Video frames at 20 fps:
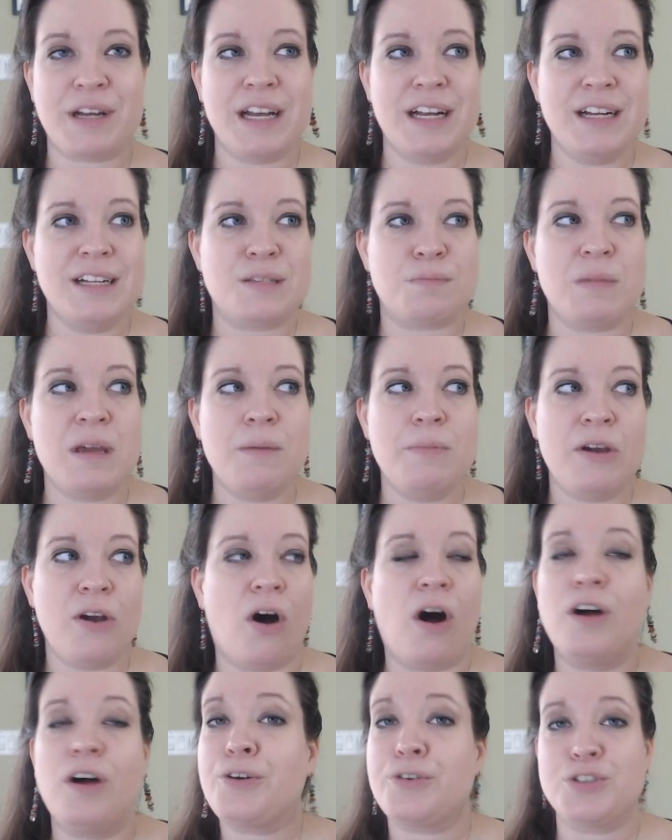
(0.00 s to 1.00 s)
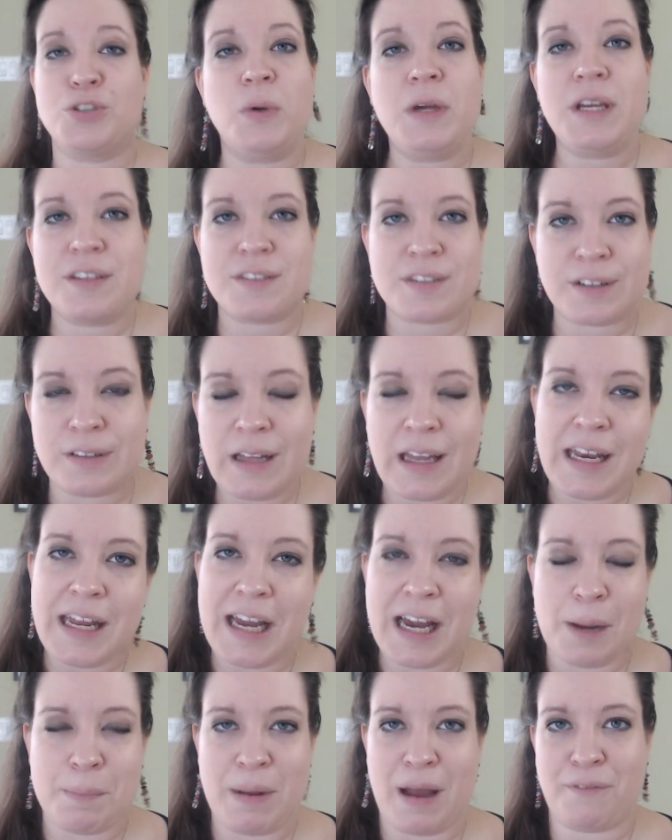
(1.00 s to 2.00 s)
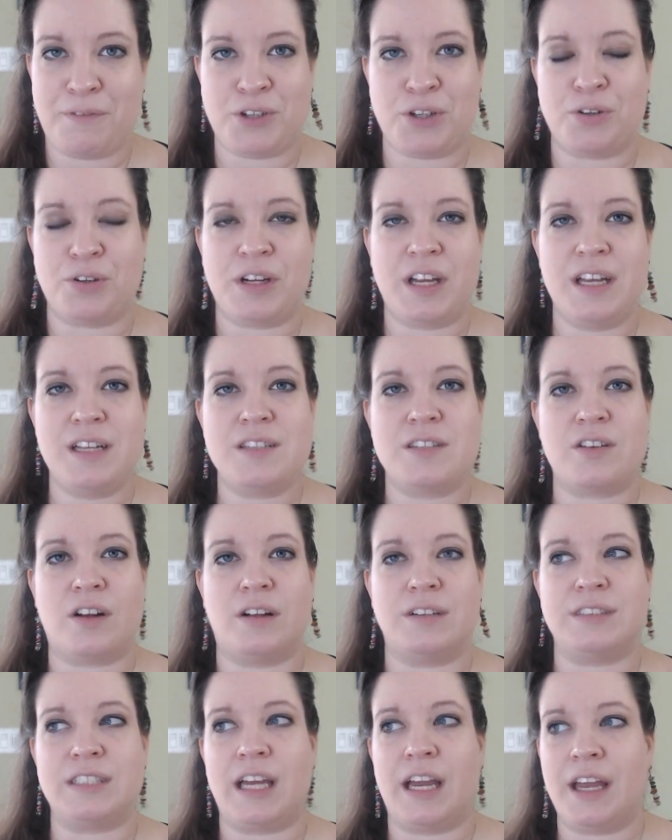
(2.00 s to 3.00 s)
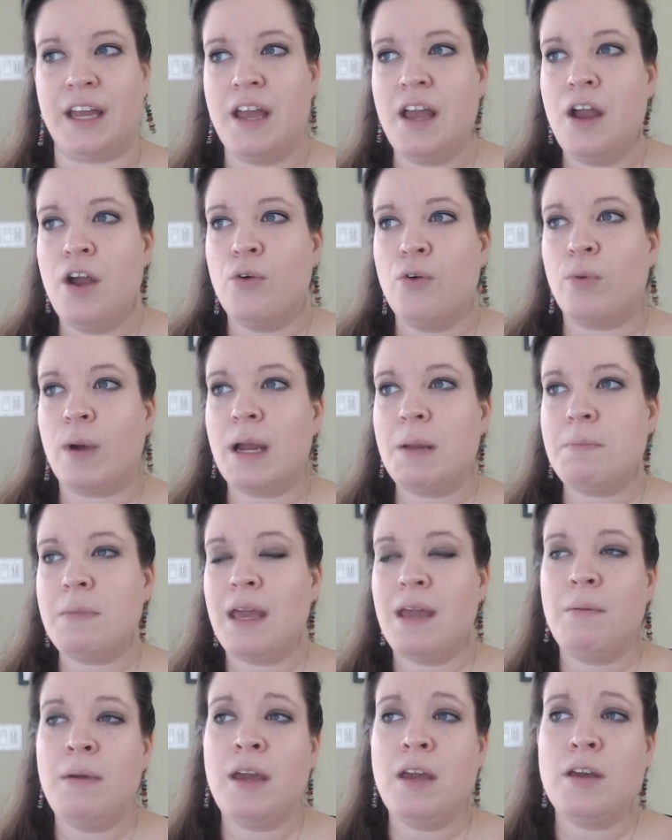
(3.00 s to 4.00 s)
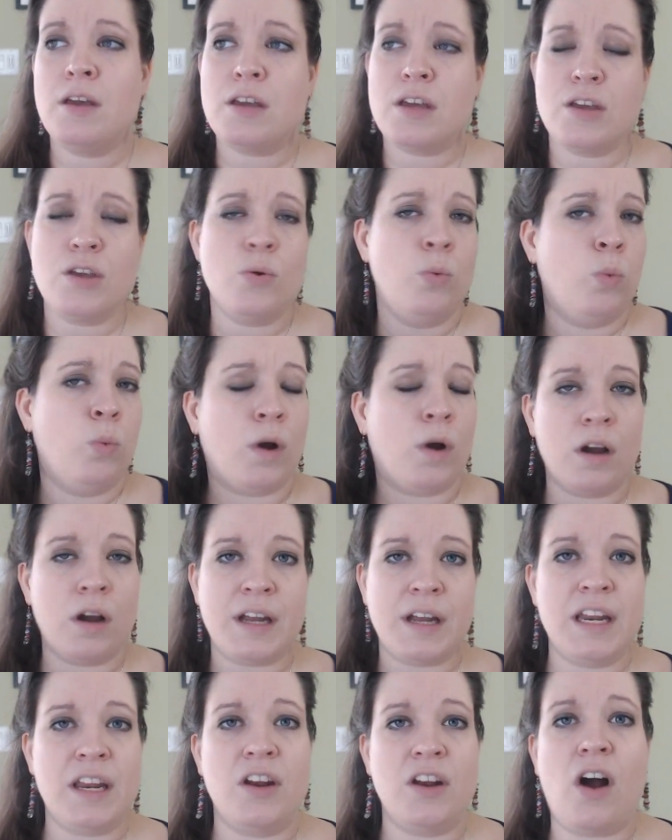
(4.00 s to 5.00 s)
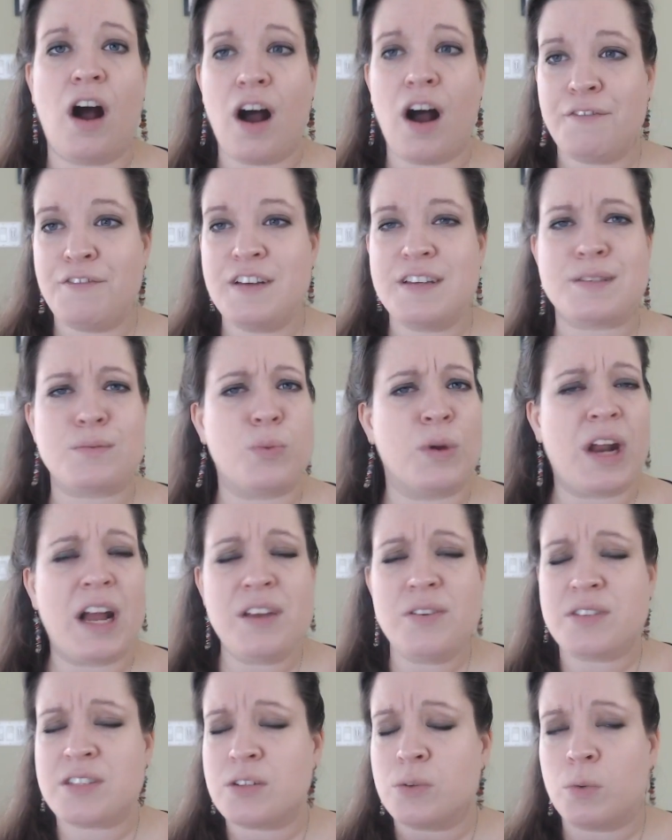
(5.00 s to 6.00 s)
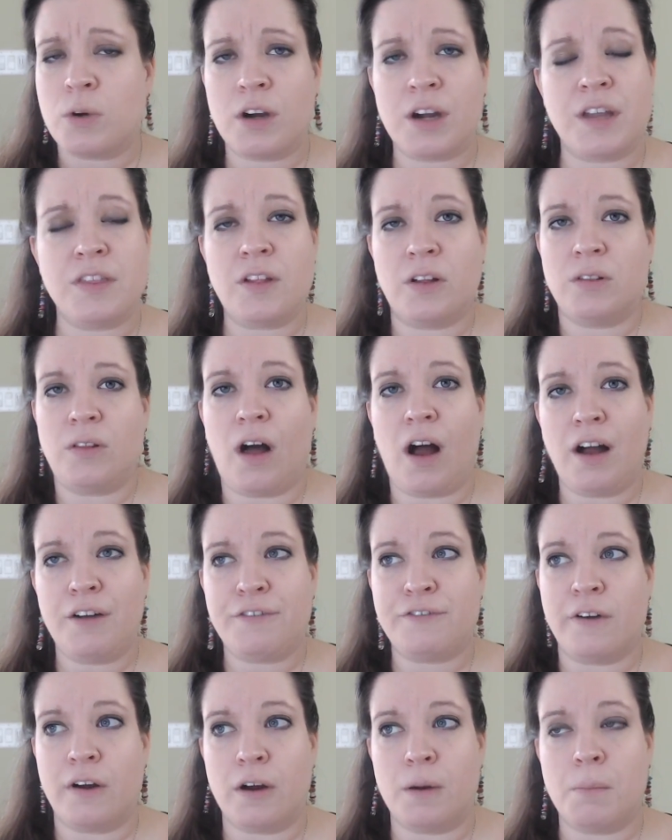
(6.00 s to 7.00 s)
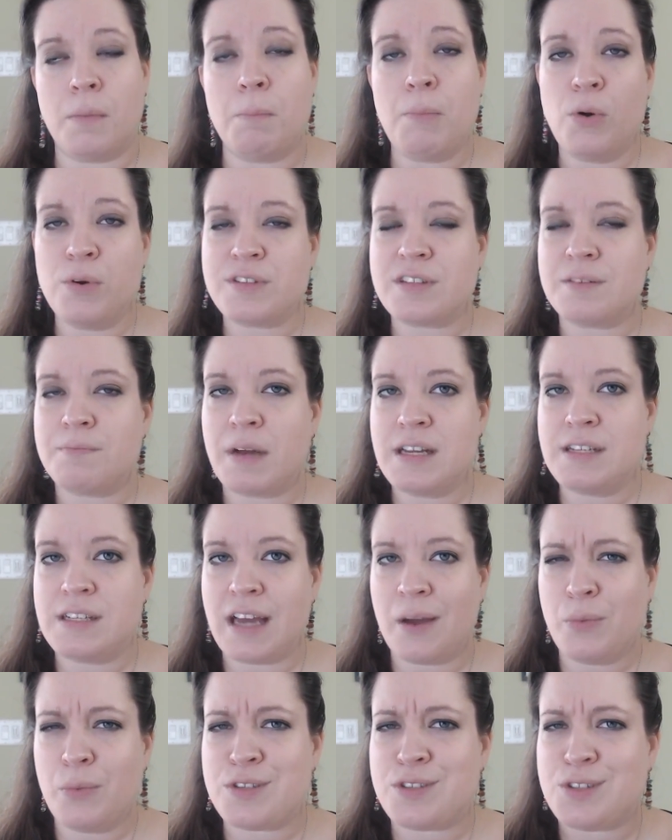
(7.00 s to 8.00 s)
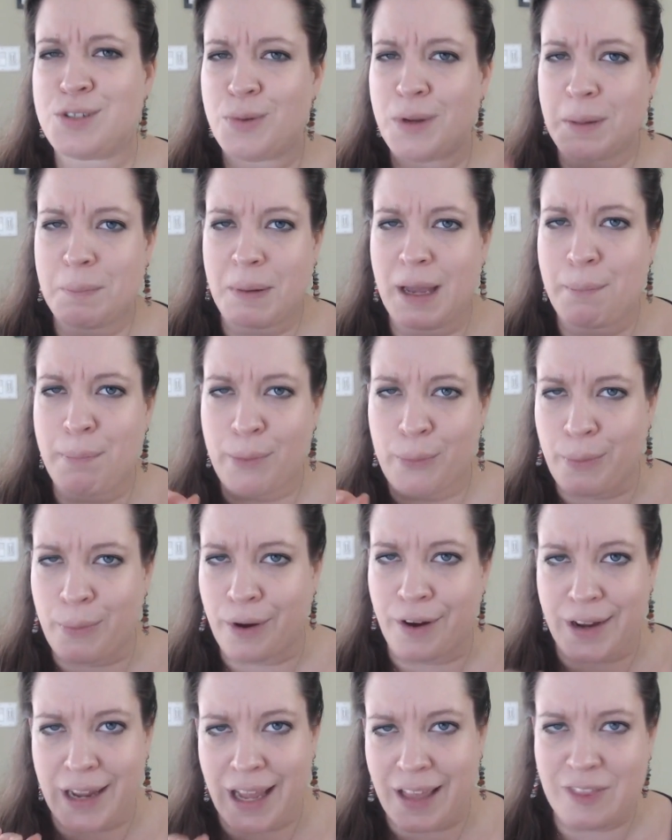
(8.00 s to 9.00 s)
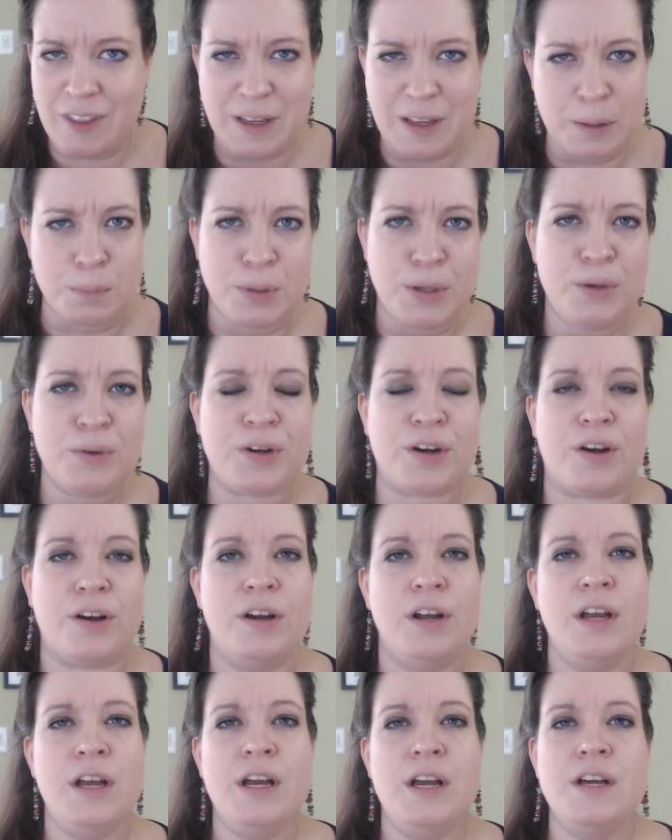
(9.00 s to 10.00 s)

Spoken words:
of your kids, maybe all you're doing is cleaning up after your kids all day, right? Maybe you work in an office. When I used to work in the law firm, most of my day was doing paperwork at the computer.